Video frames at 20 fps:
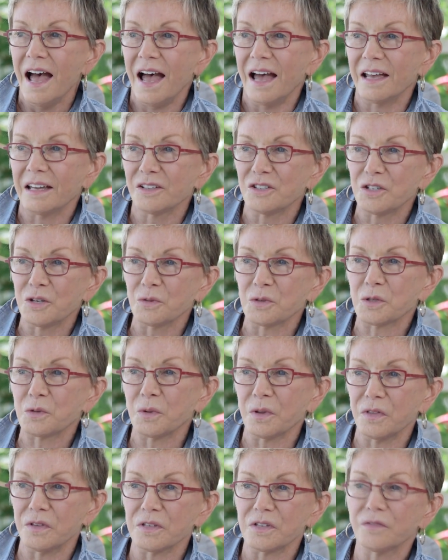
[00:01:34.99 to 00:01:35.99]
And she was
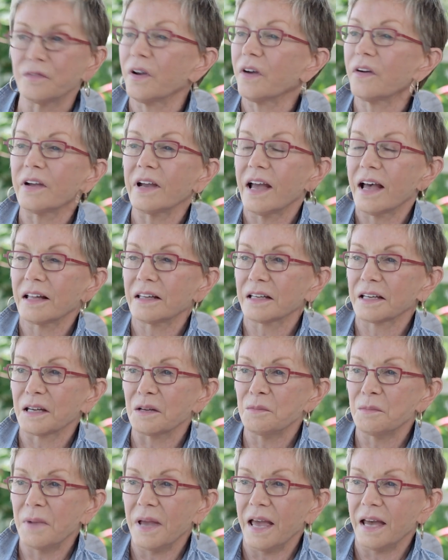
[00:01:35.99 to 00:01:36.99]
with this very
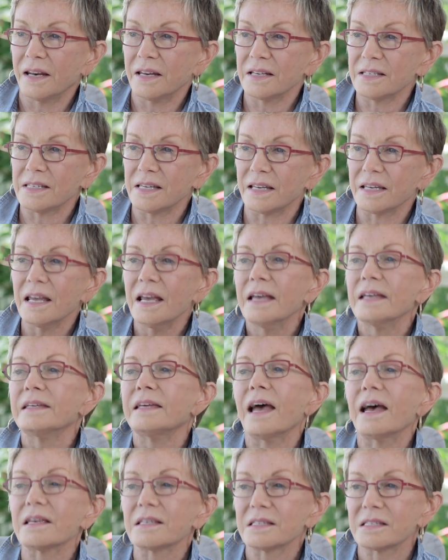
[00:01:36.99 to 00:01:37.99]
elegant man. He said,
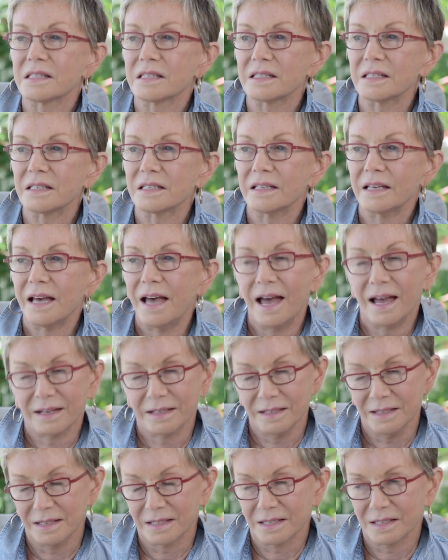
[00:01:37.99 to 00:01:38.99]
yes,
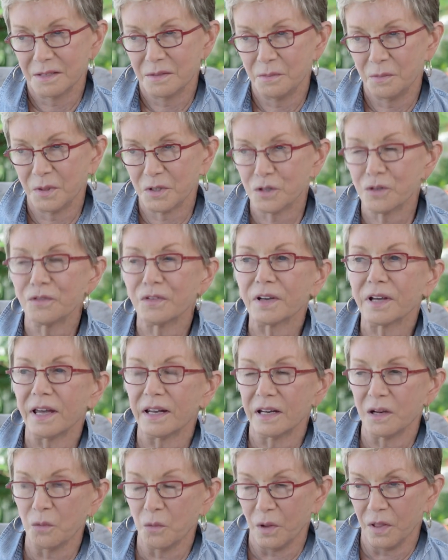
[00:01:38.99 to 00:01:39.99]
Agnes, but you're
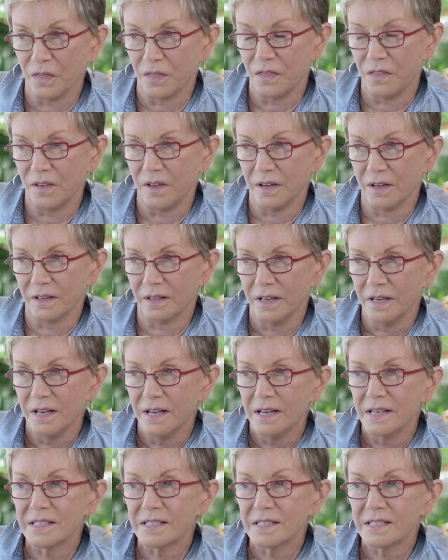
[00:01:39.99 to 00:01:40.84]
forgetting one thing.